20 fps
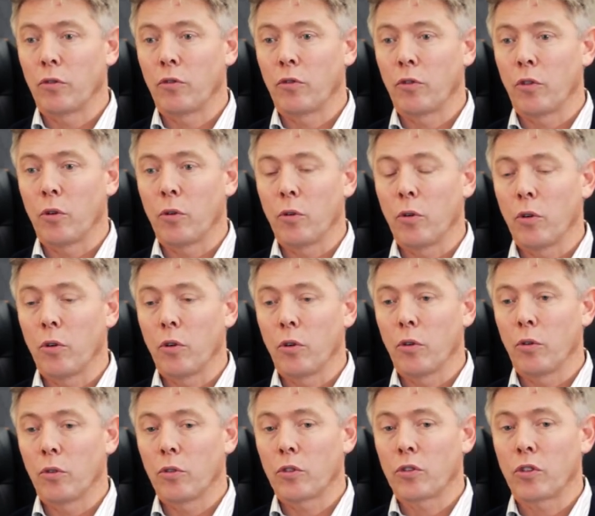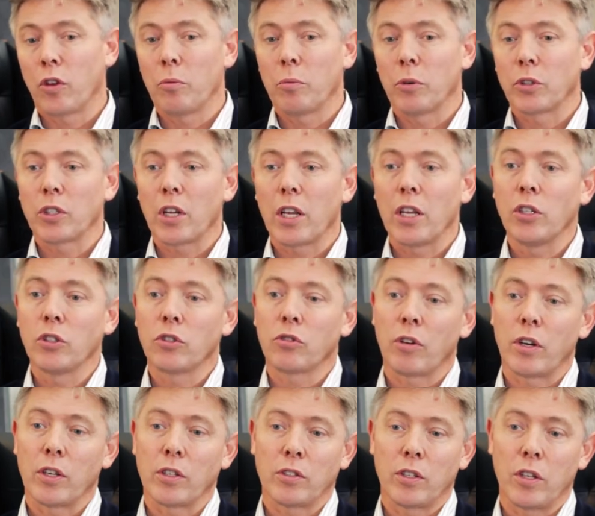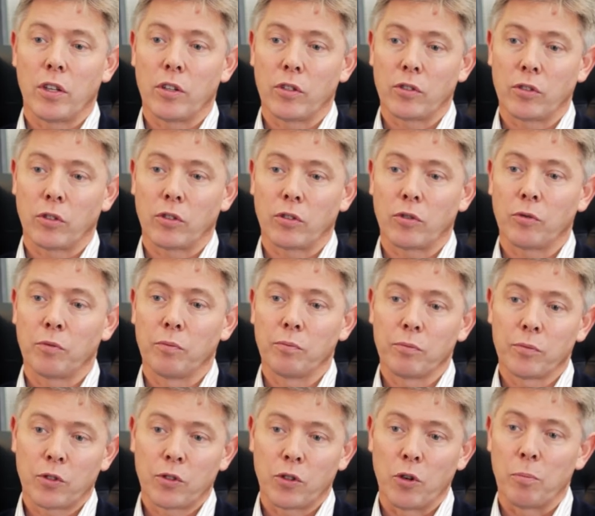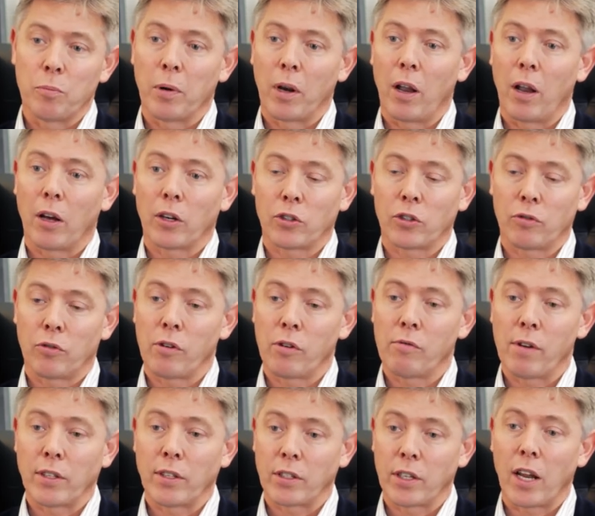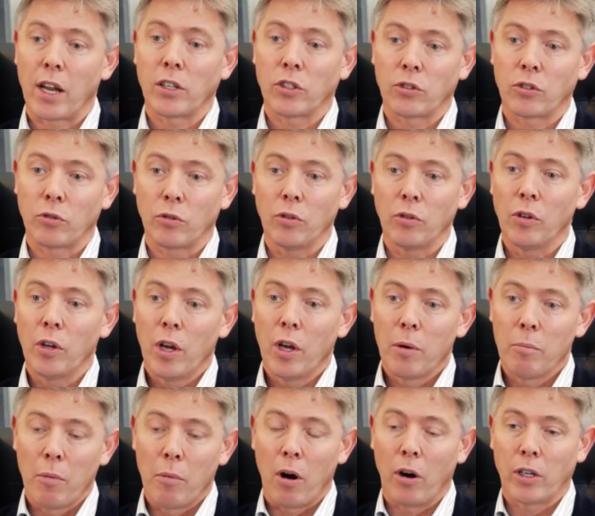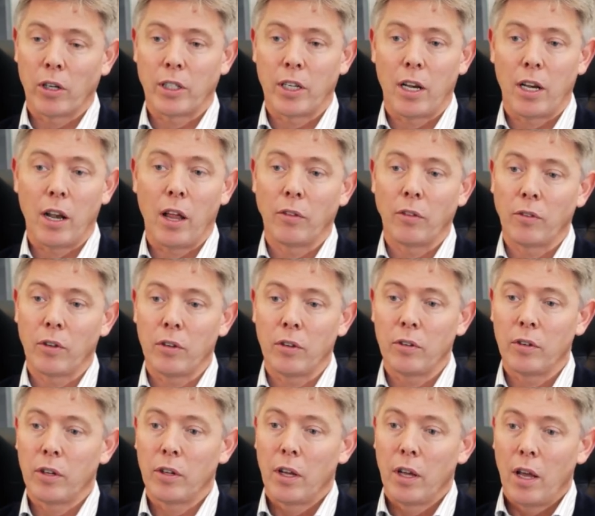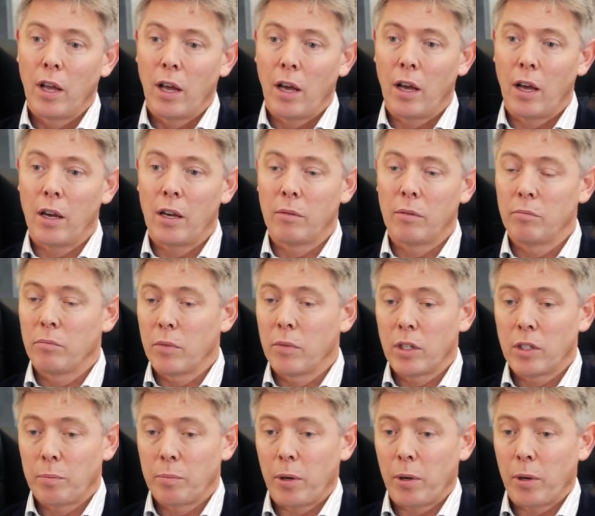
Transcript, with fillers: for, or there's so much interest in the sort of super luxury residential market in London. Um, it's